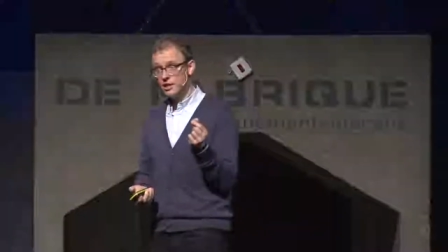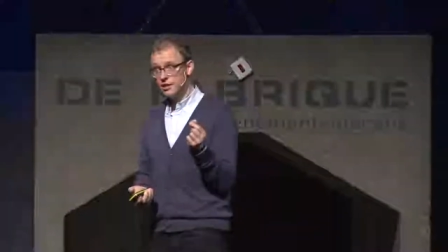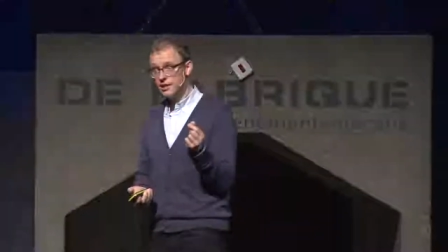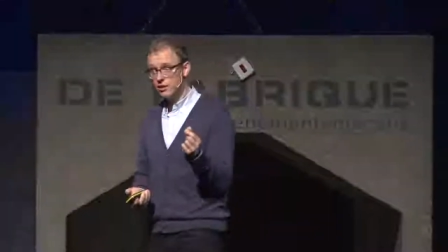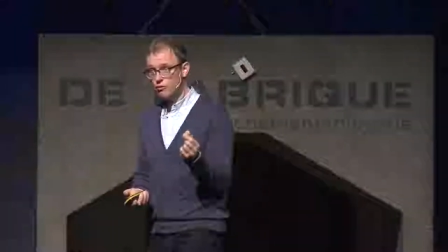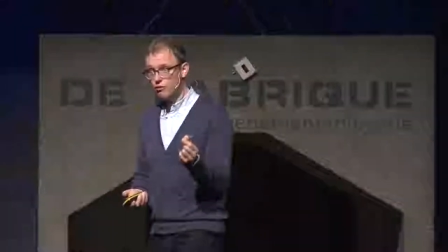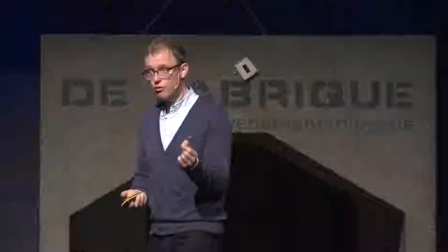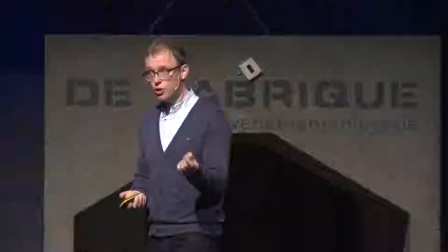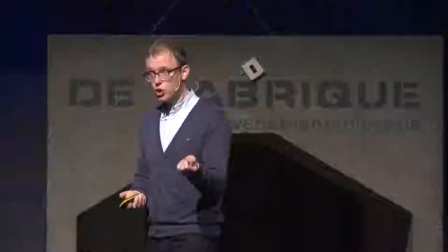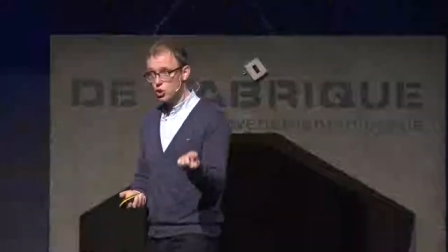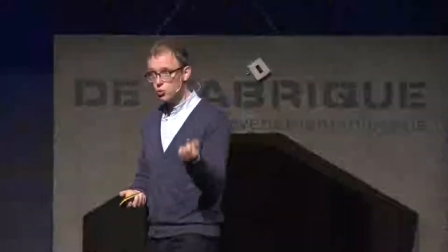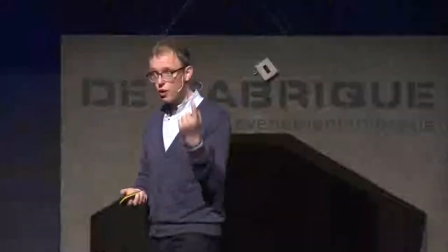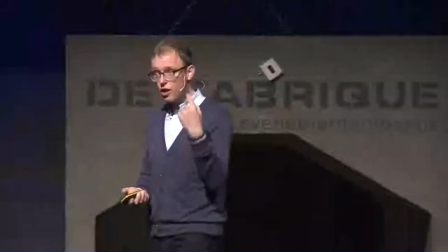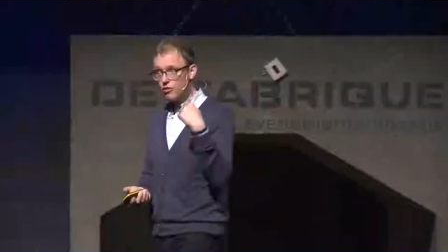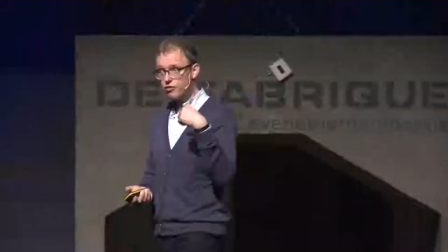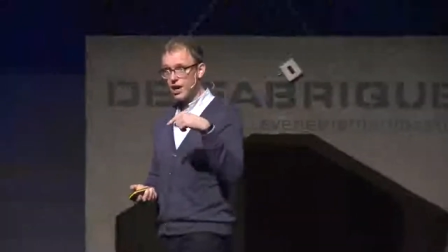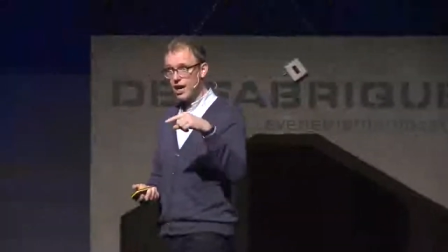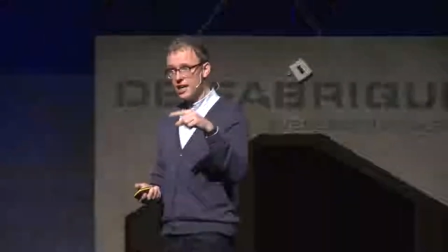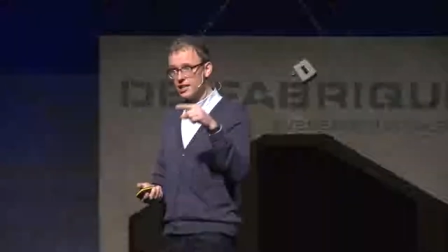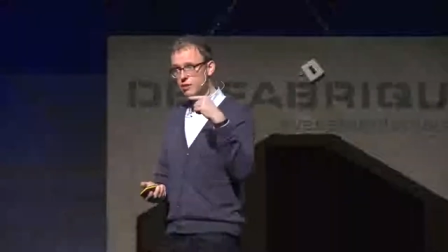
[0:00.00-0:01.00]
then for
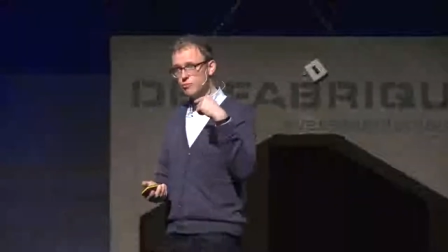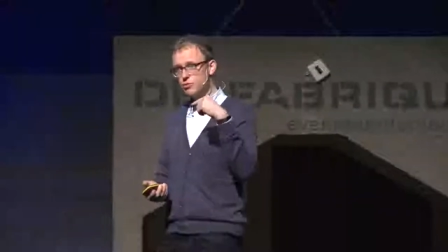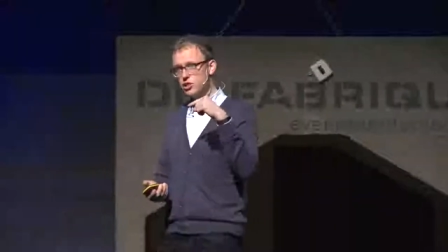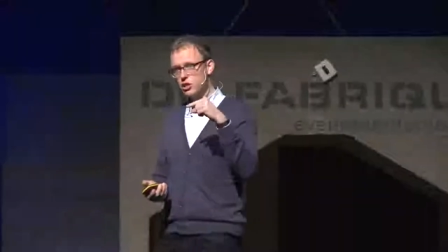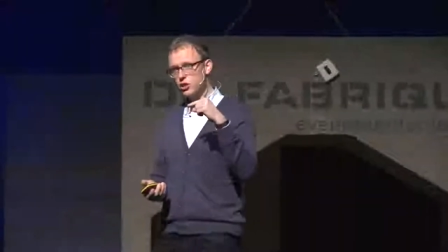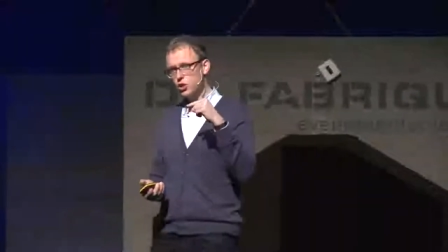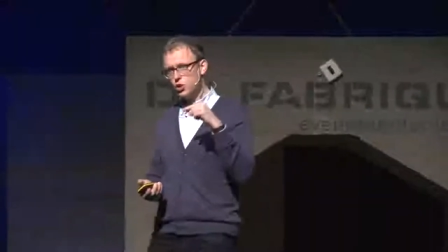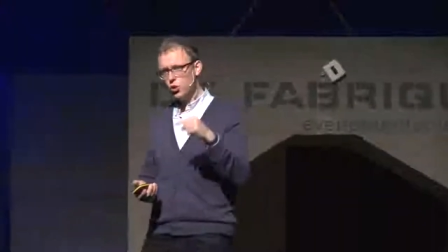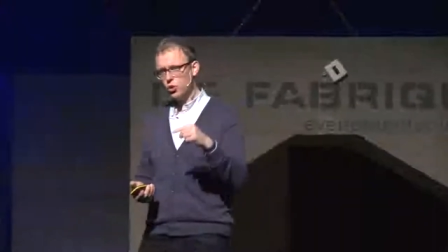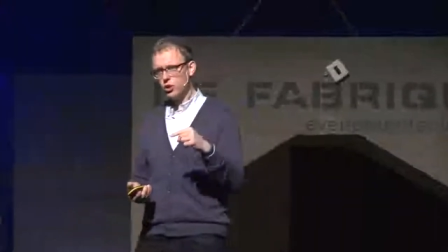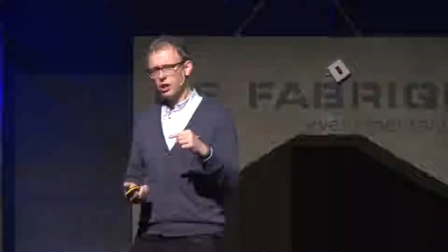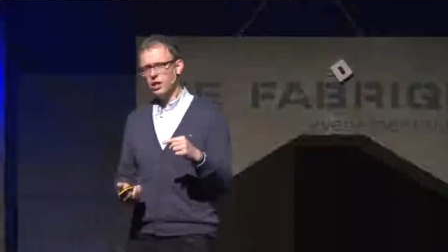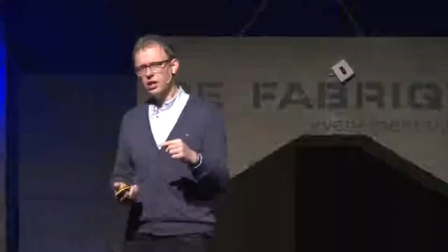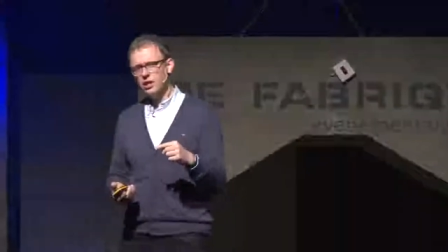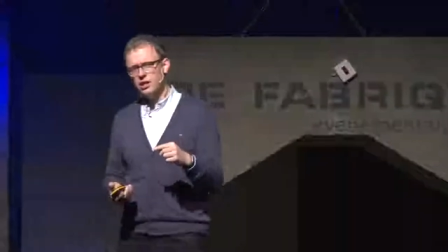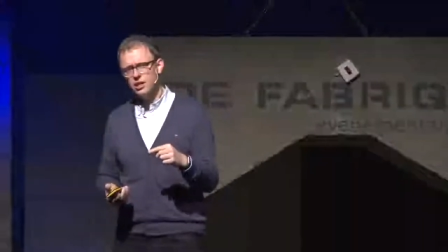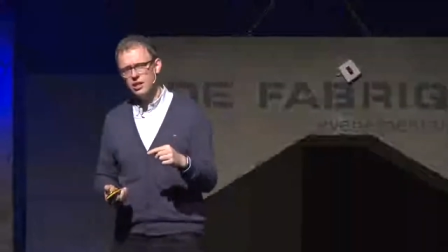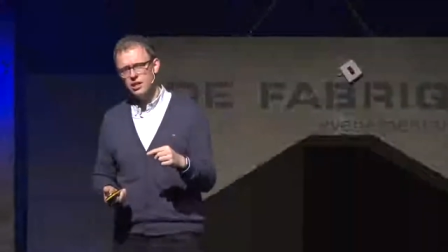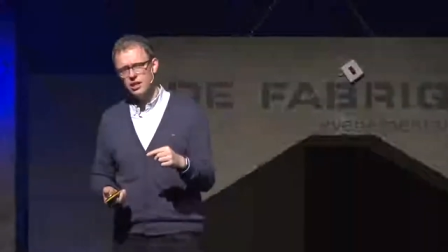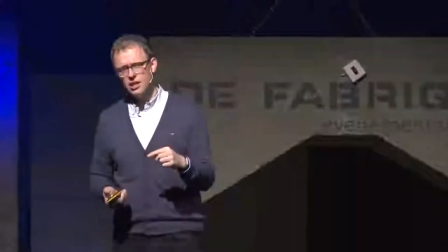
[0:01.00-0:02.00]
12 items in
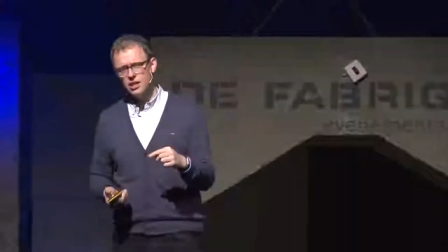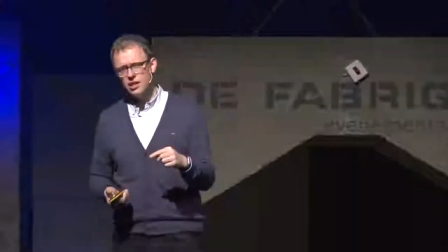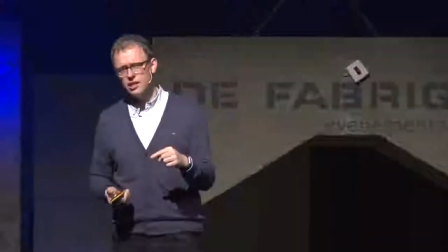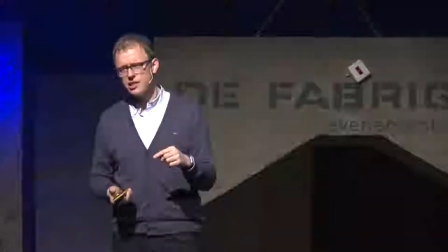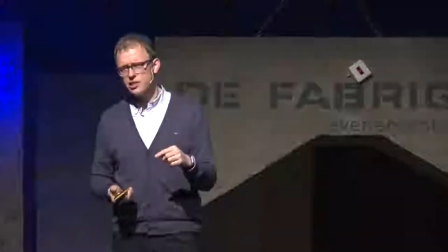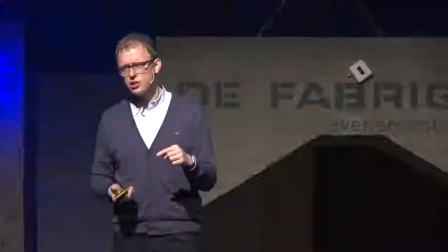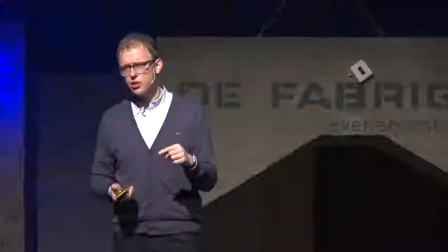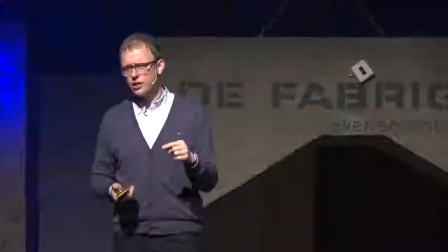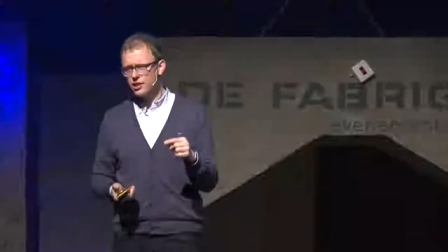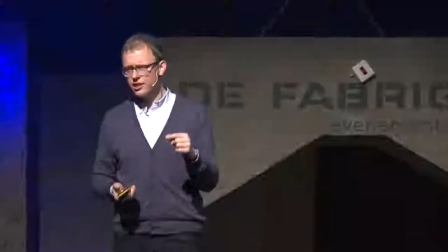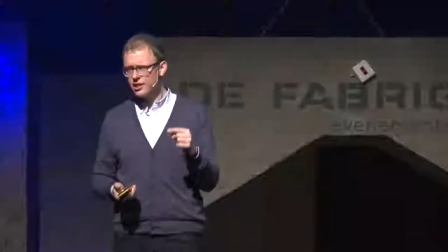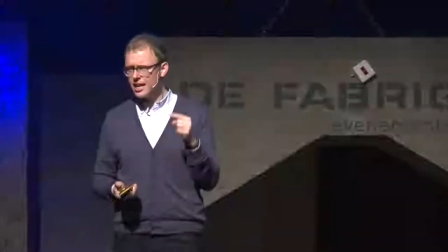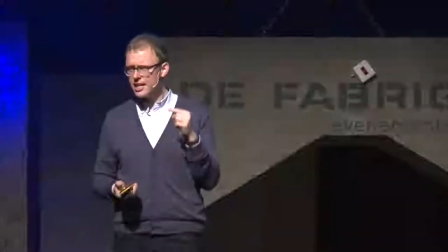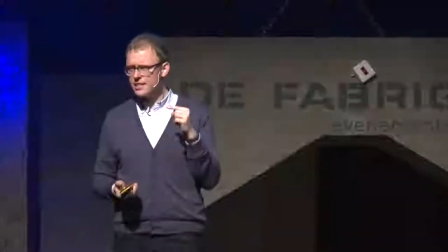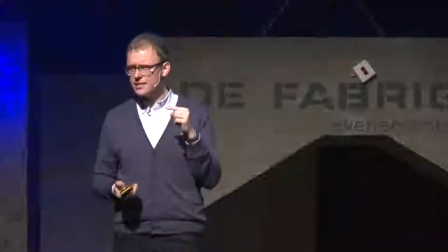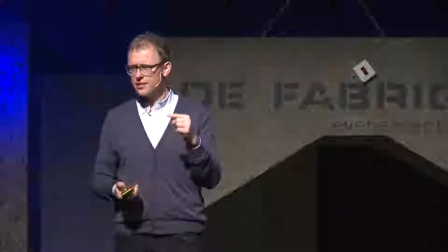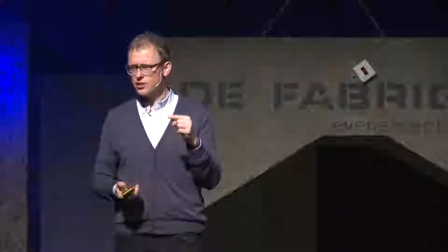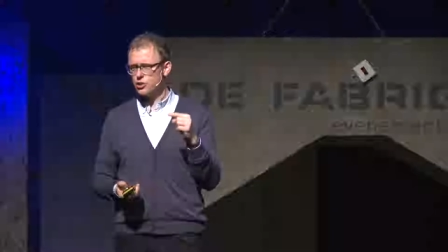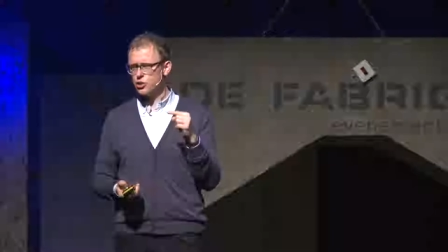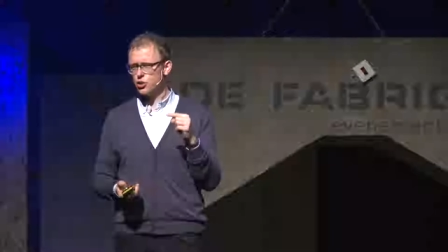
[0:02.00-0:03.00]
total, it is
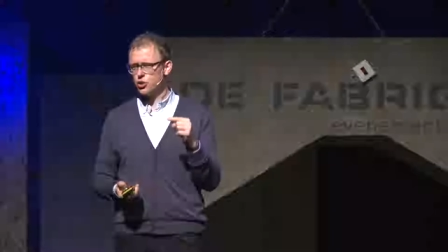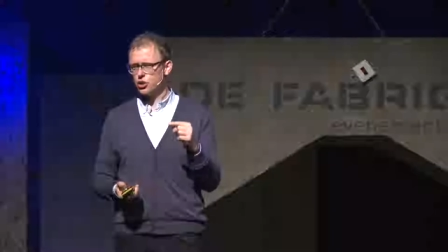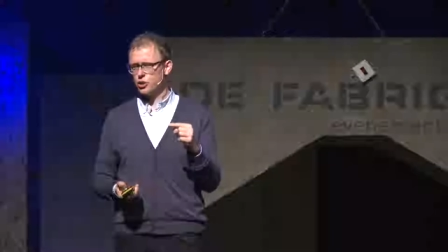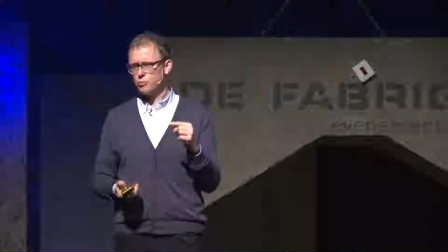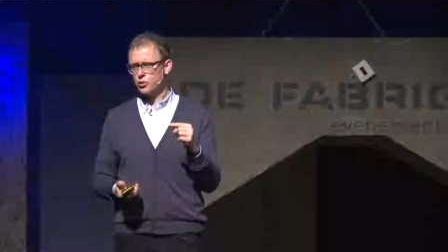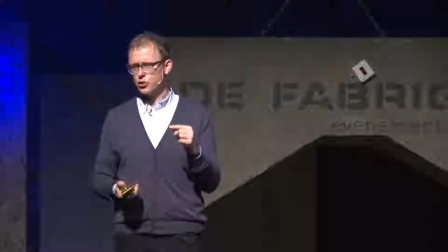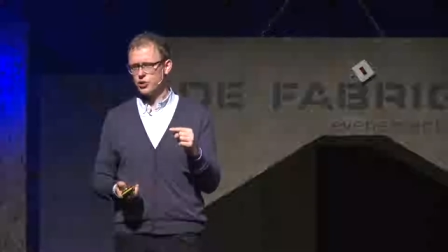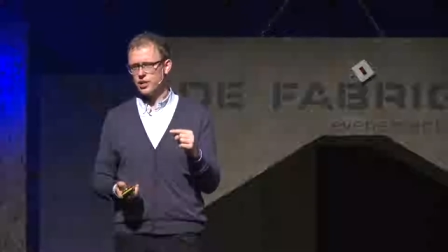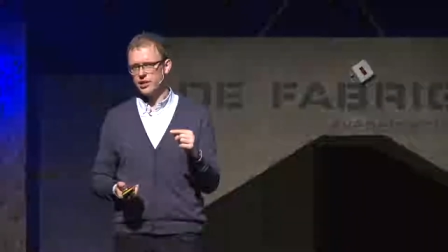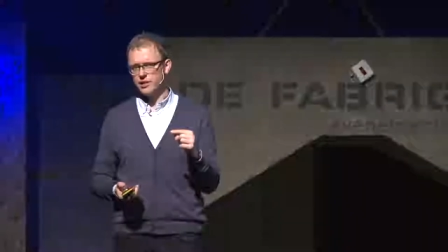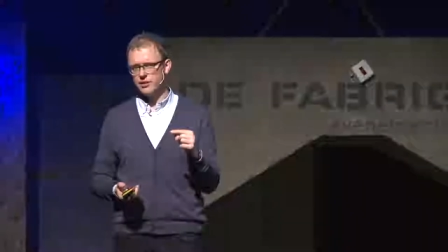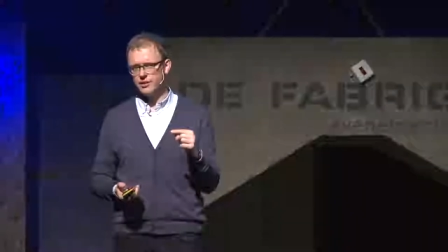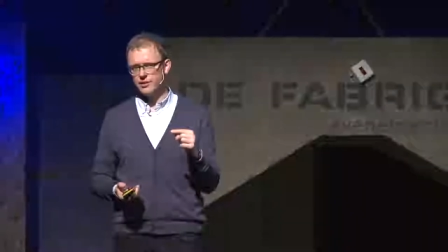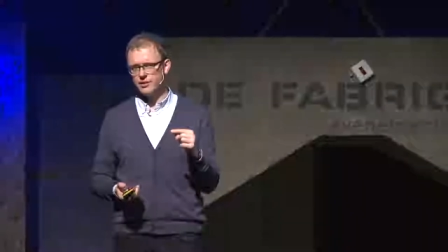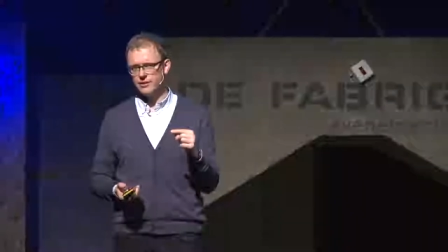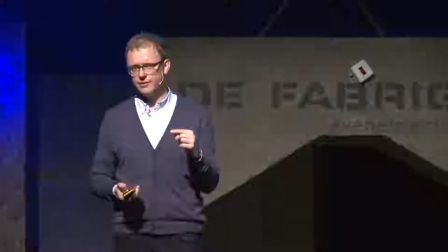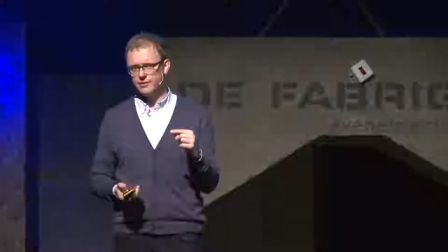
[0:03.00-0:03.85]
less than 30%.